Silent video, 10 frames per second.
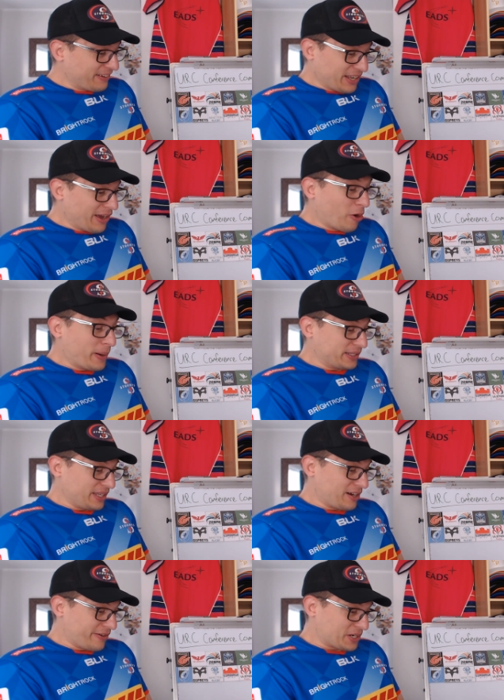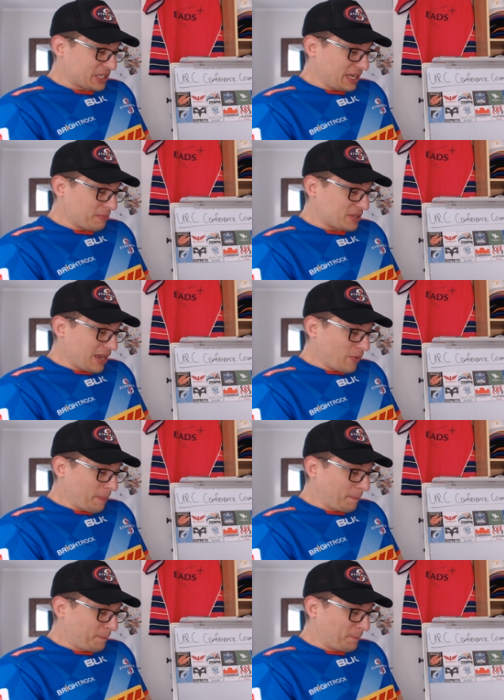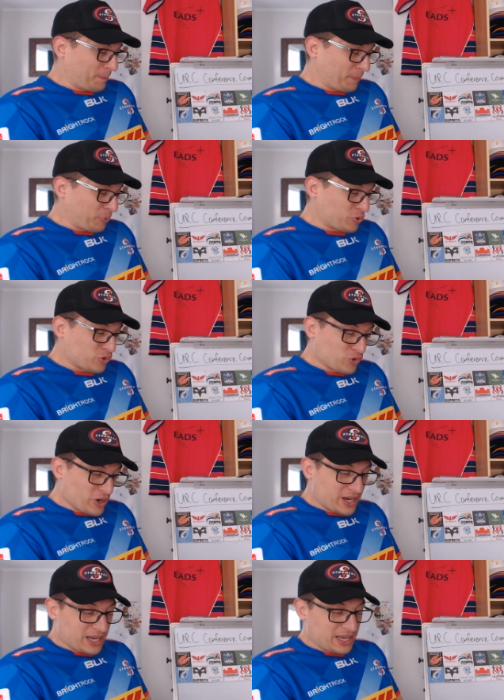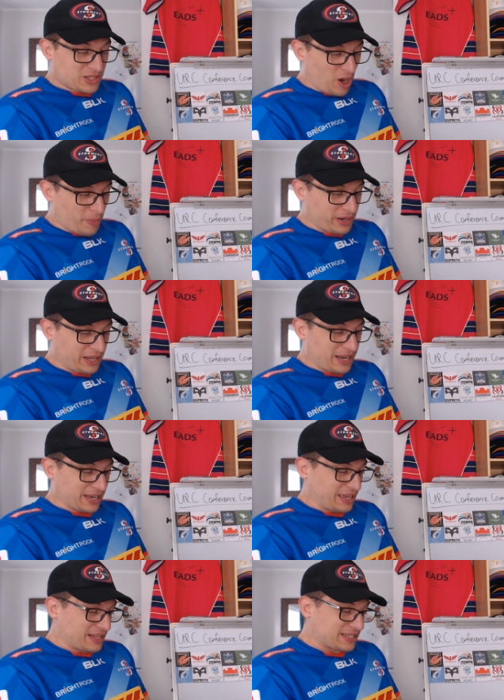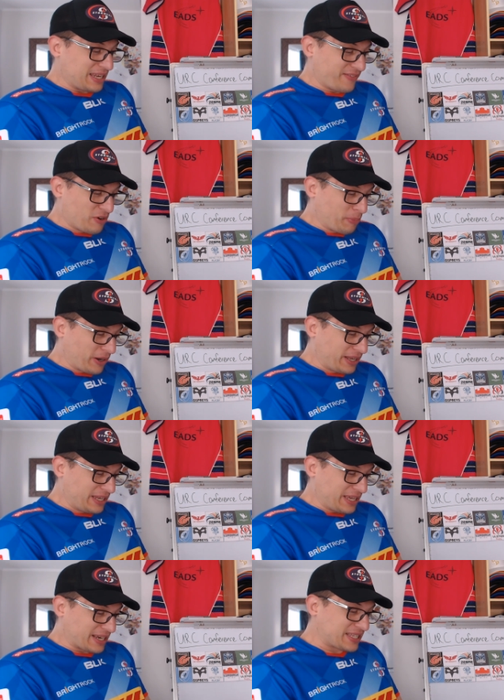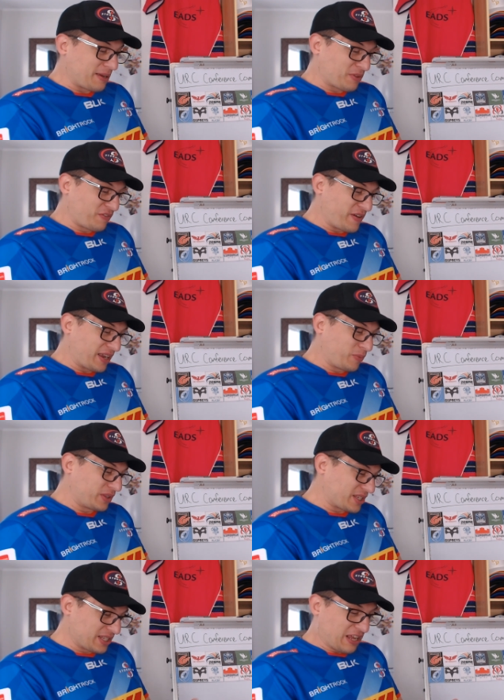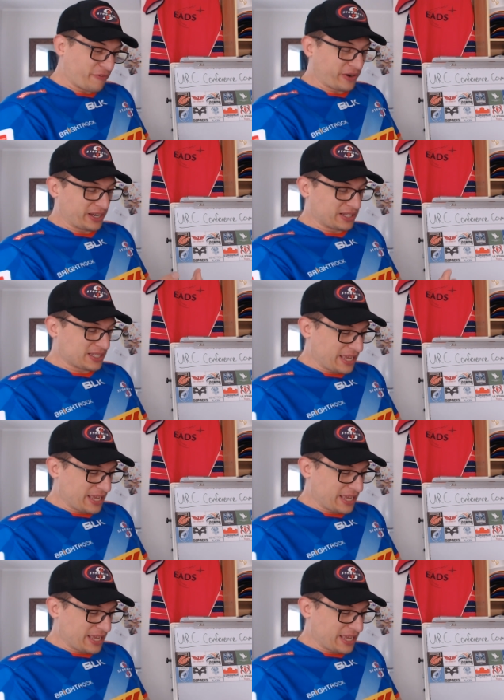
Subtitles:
of know about the Irish teams. They were pretty dominant against everybody, except the fact with the South Africans, they